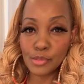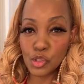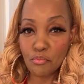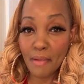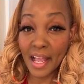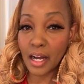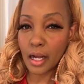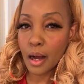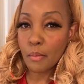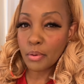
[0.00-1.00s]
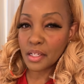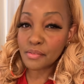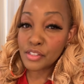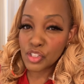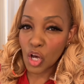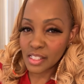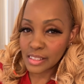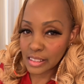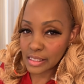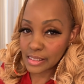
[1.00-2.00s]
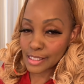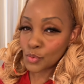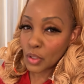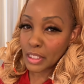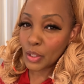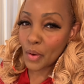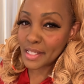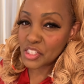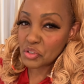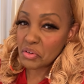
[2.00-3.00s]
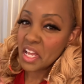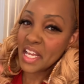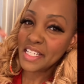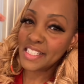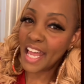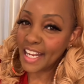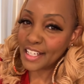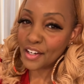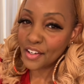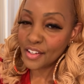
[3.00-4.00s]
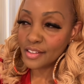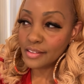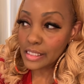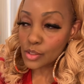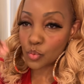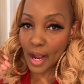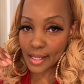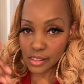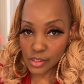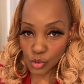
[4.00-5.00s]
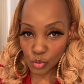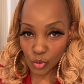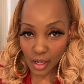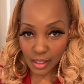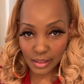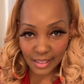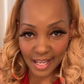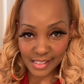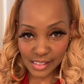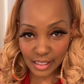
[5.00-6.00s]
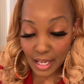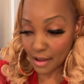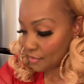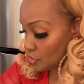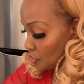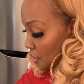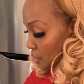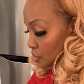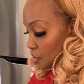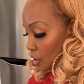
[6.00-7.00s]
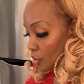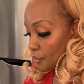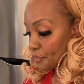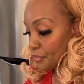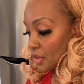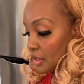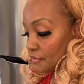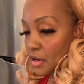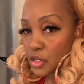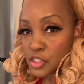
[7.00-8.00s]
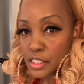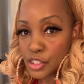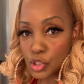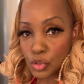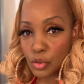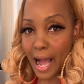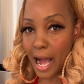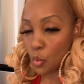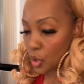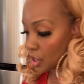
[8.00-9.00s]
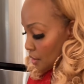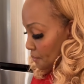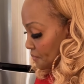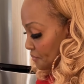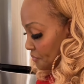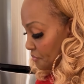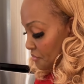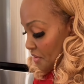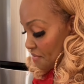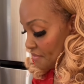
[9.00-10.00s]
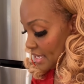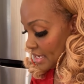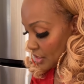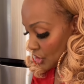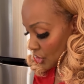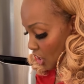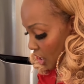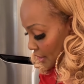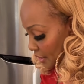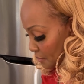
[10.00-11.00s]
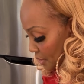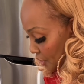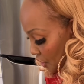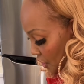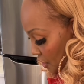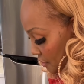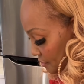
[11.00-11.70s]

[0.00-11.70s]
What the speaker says: to make a couple of sauces that's really going to take this rice to the next level. So first, let's do our vegan garlic butter.